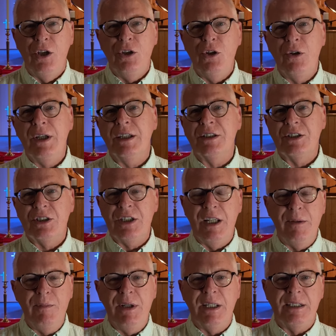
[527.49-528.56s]
you can
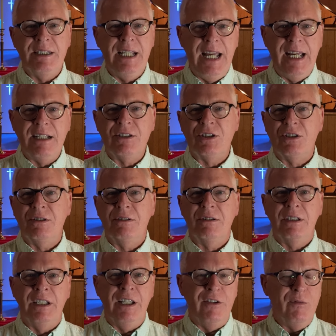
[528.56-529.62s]
send me a text,
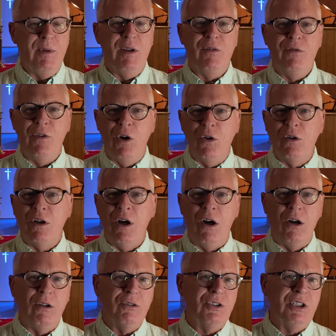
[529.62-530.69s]
give me a phone
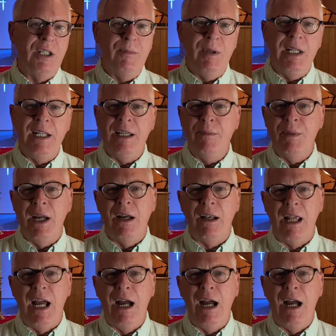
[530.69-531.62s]
call, send me an email.